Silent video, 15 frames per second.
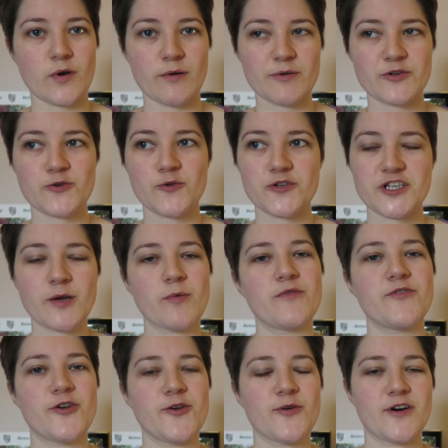I'm sure some
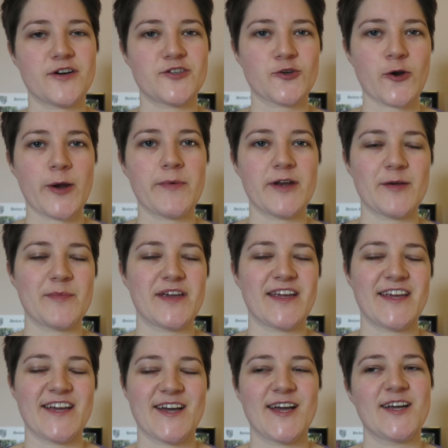of you are screaming at
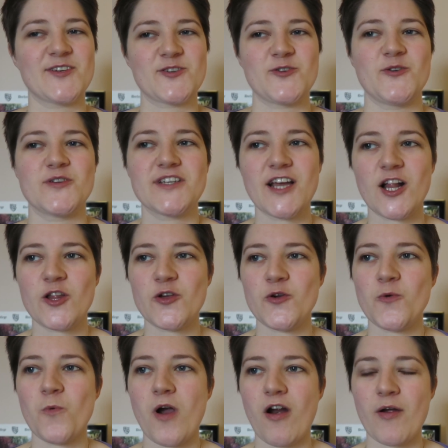me to tell
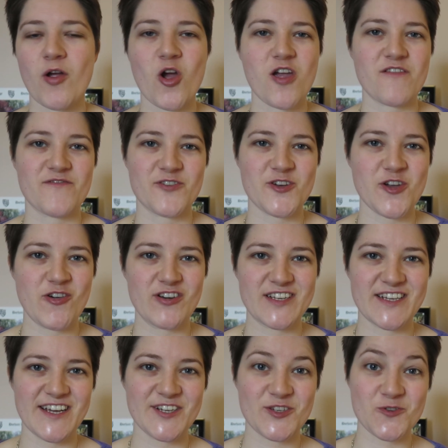you where I'm going for
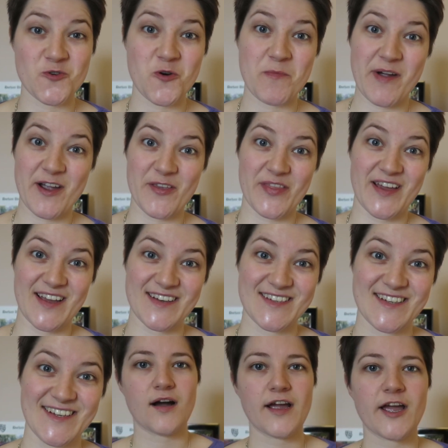Curacy and to talk about
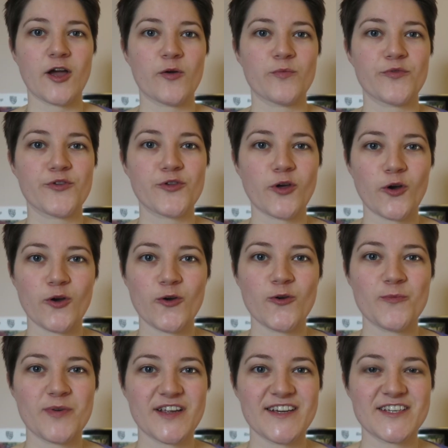that. I am
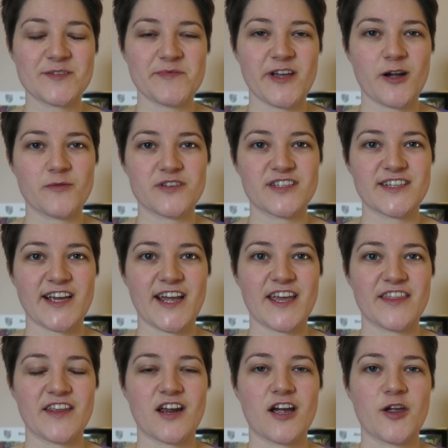so pleased to be able to
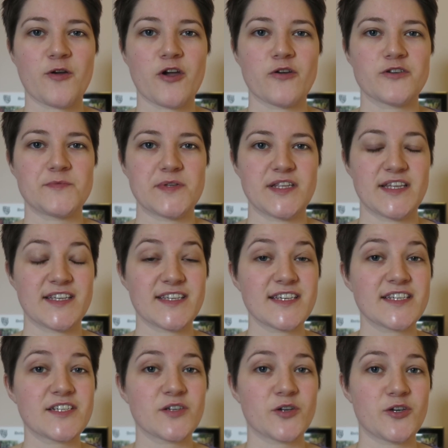say that I am going to be the
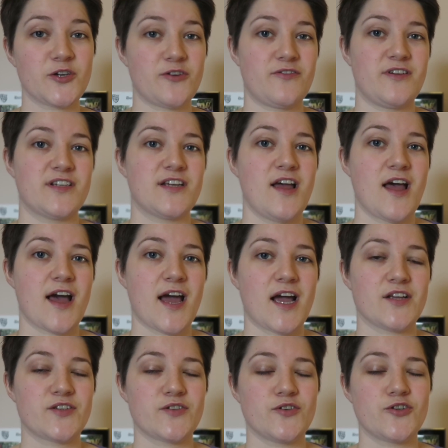assistant curate
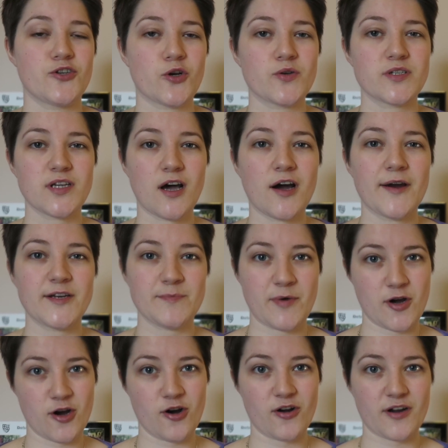at St John's Hyde
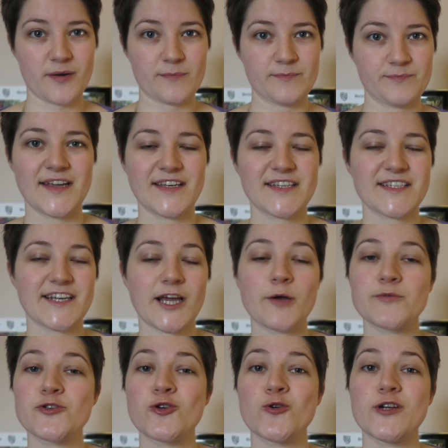Park. It is an
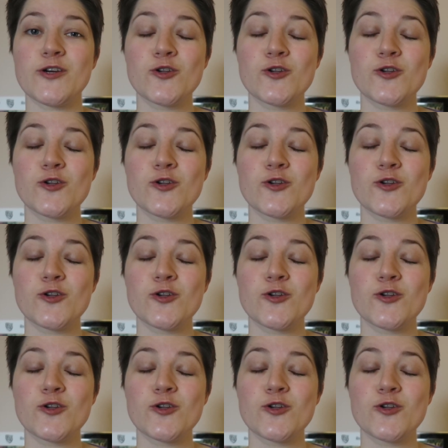absolutely